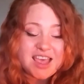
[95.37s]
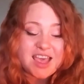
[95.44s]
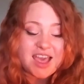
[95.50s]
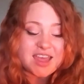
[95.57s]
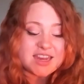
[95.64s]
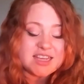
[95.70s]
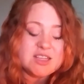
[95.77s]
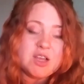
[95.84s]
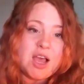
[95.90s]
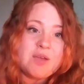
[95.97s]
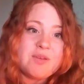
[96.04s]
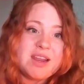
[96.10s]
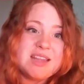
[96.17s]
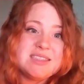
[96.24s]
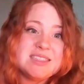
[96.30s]
And I
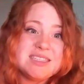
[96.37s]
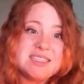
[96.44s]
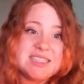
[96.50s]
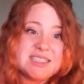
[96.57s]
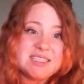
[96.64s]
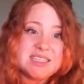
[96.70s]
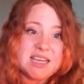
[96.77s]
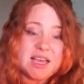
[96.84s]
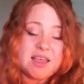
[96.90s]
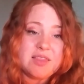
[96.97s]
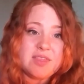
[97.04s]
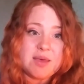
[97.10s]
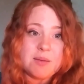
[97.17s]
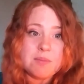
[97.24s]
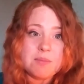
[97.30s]
read a statistic
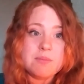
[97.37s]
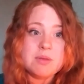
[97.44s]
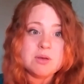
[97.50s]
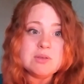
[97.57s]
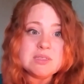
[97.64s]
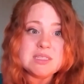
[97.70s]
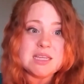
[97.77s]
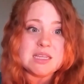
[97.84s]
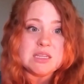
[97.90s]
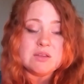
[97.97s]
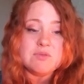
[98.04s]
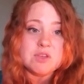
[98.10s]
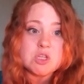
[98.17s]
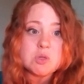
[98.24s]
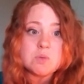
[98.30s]
that most
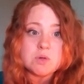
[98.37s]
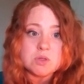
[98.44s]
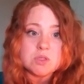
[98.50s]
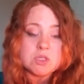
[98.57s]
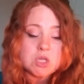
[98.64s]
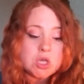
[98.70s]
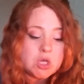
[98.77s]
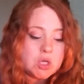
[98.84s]
individuals